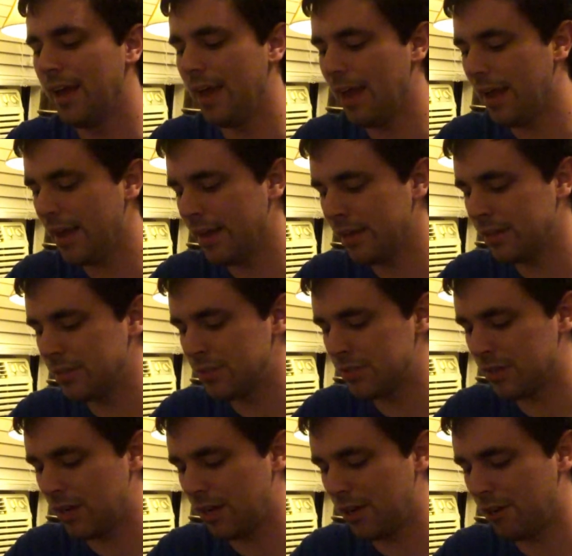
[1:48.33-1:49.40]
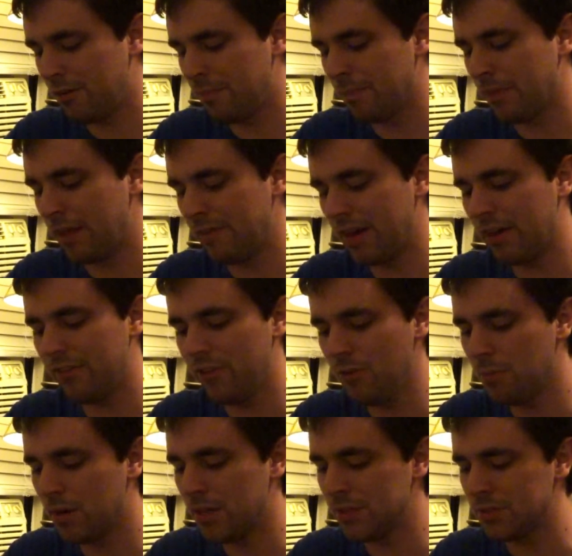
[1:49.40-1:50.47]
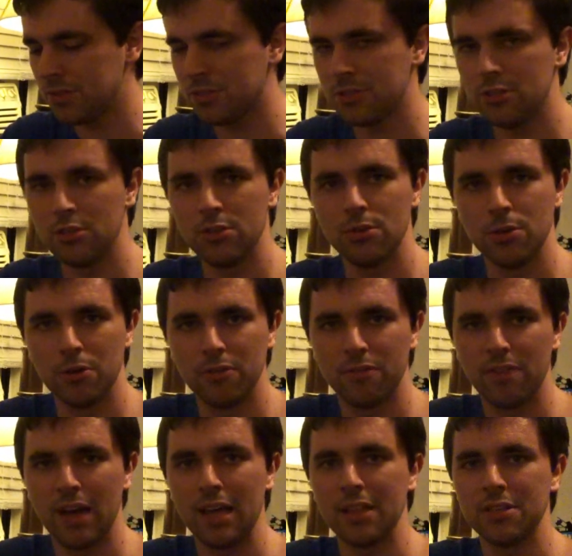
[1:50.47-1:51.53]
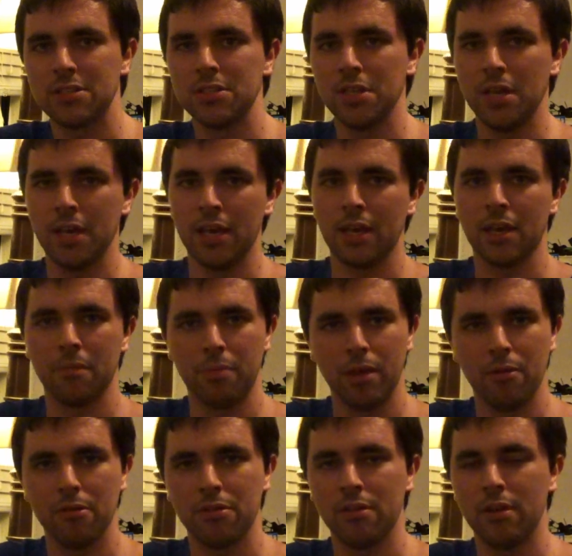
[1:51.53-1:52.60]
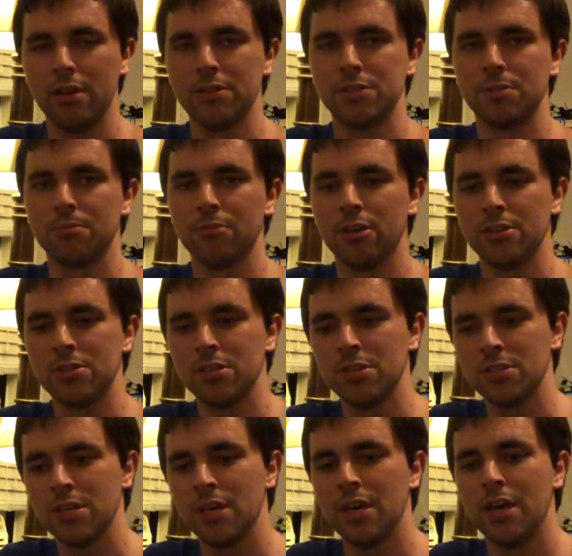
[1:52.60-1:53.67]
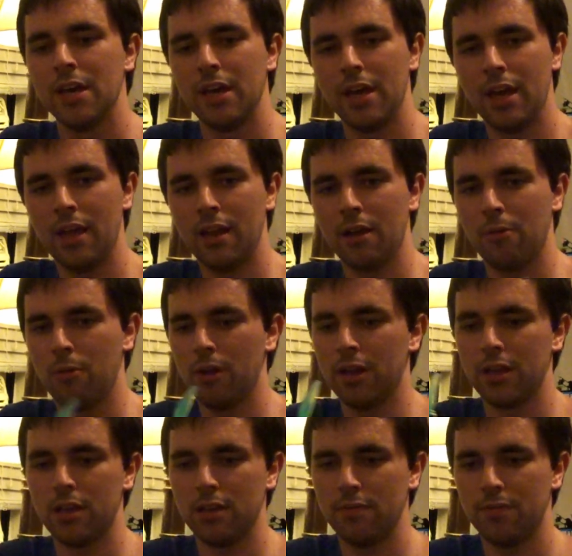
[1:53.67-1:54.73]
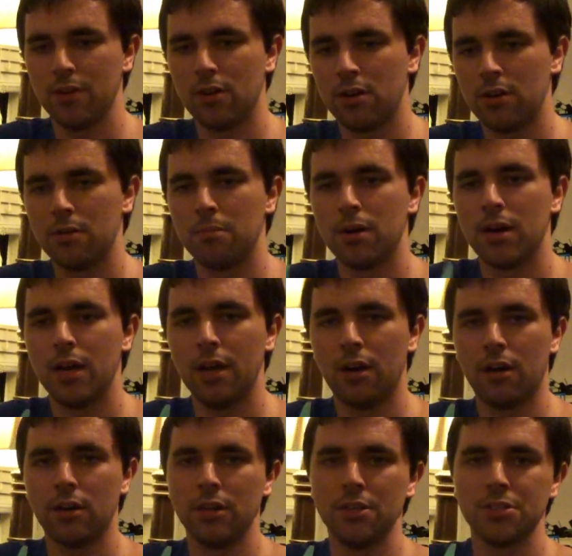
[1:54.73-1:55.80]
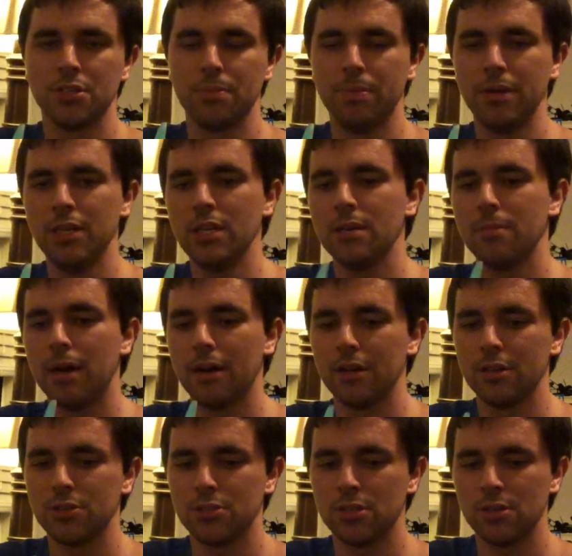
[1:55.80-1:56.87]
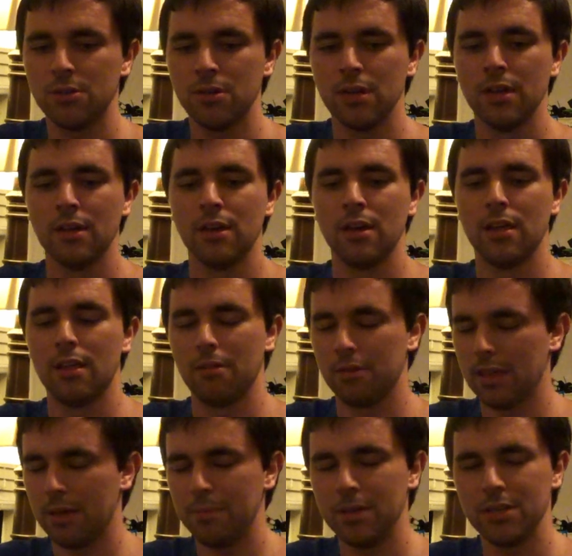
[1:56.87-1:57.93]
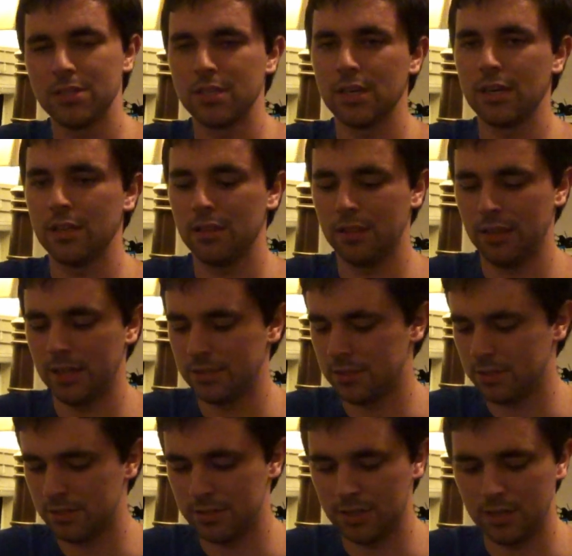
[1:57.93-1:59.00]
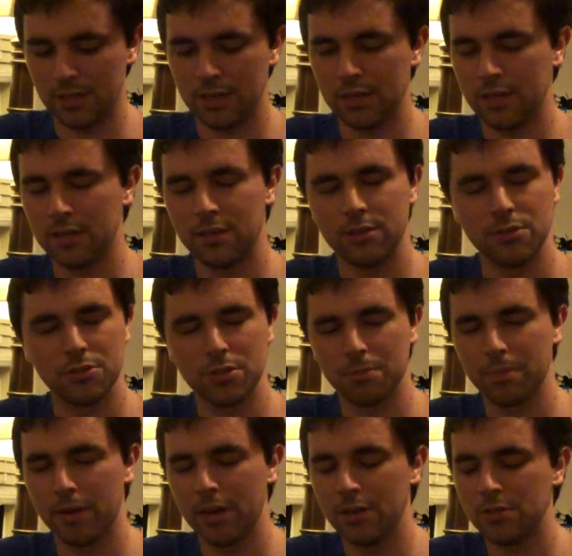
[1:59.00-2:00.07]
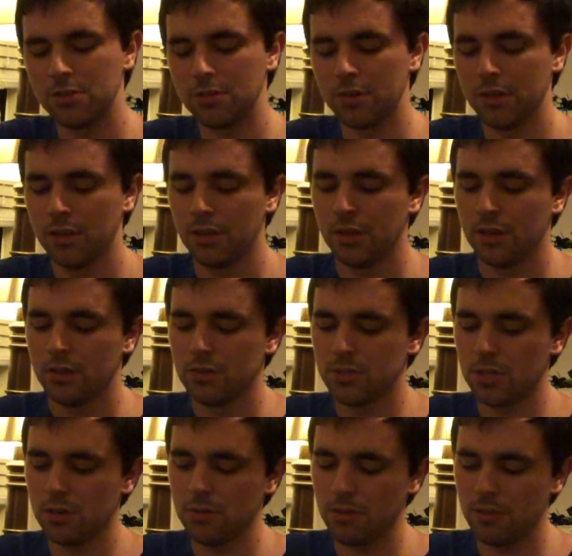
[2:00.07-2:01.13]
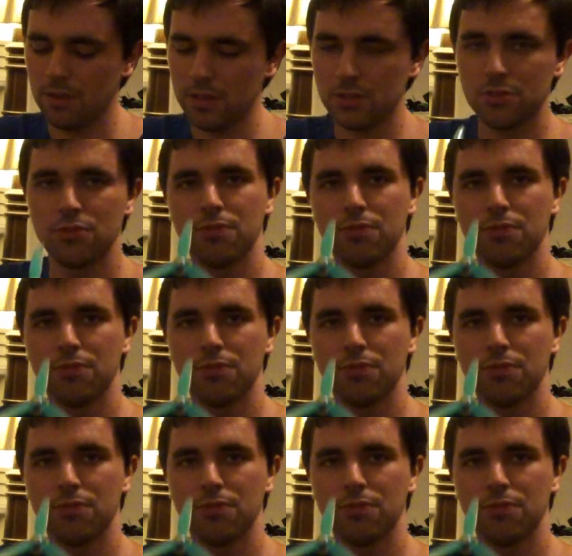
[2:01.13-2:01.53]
And um, I've had a few months to fly this thing and compete with it in some races, and I want to give y'all my honest opinion about it. So with that being said, let's uh, just jump right into it. So this